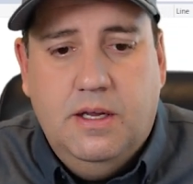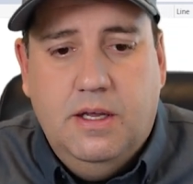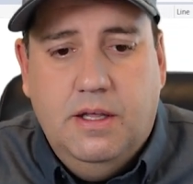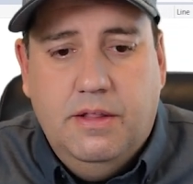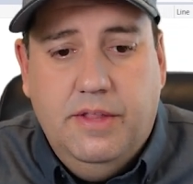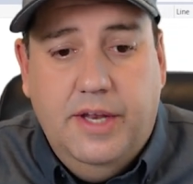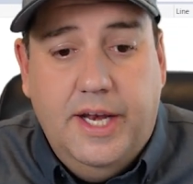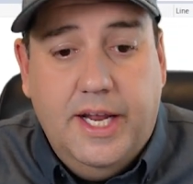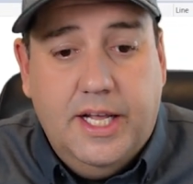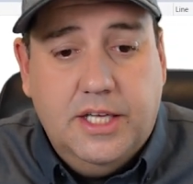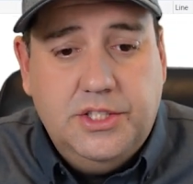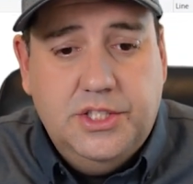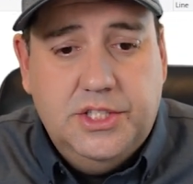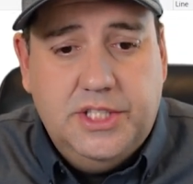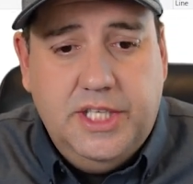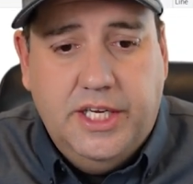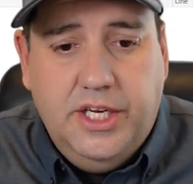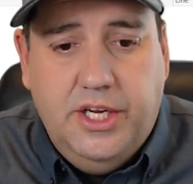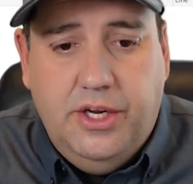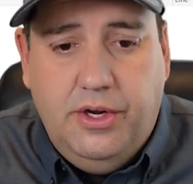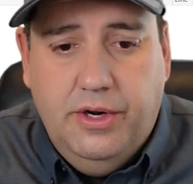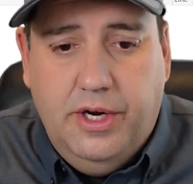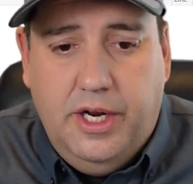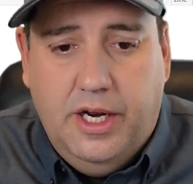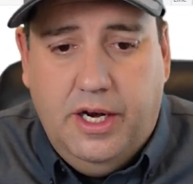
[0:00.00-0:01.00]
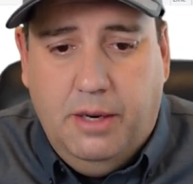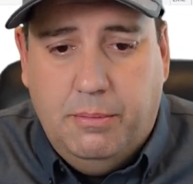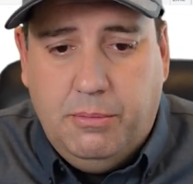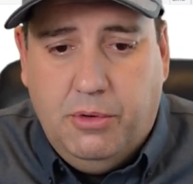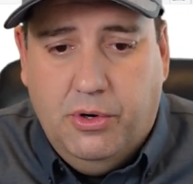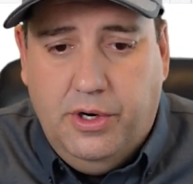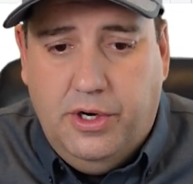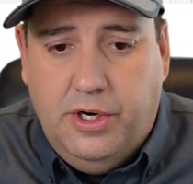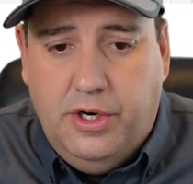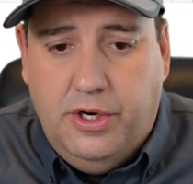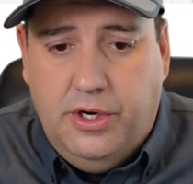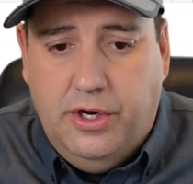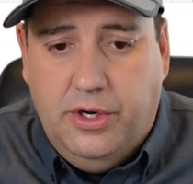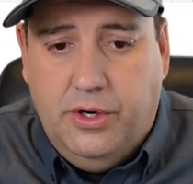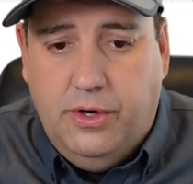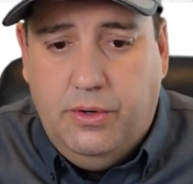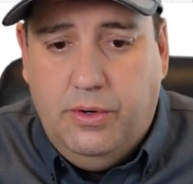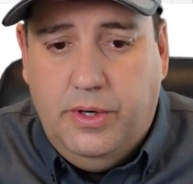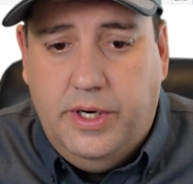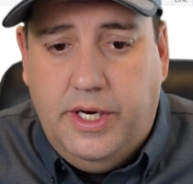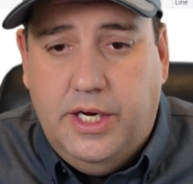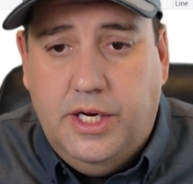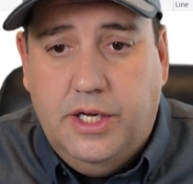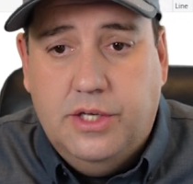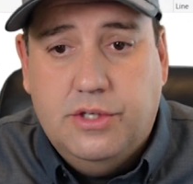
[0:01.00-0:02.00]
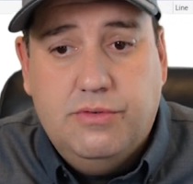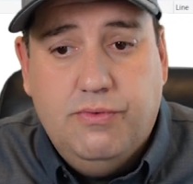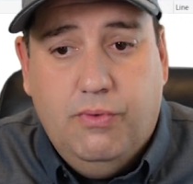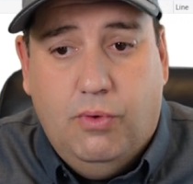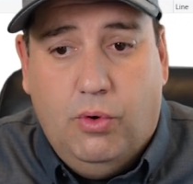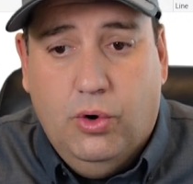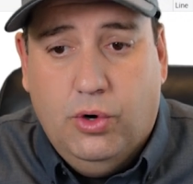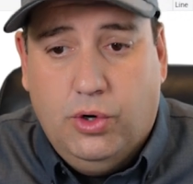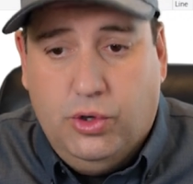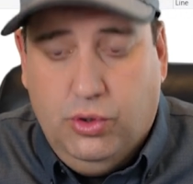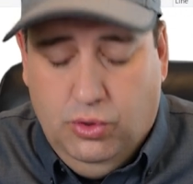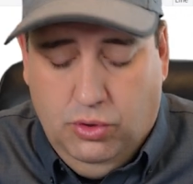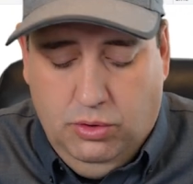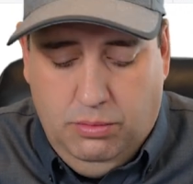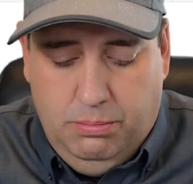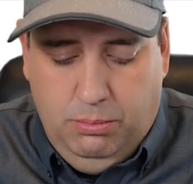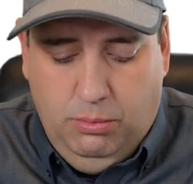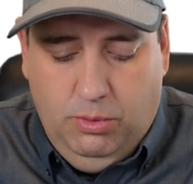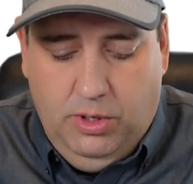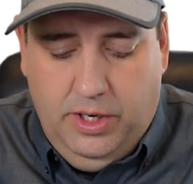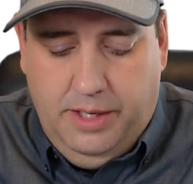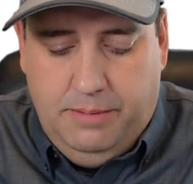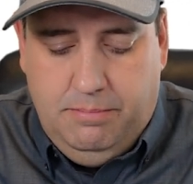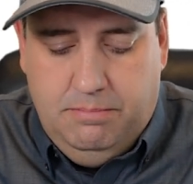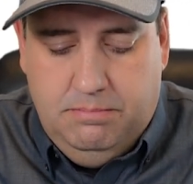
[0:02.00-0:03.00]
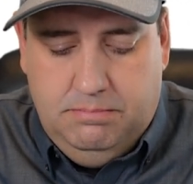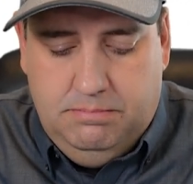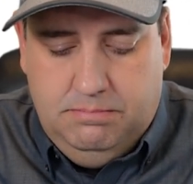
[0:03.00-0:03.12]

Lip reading: The next sync unit I'm going to do is for group 1.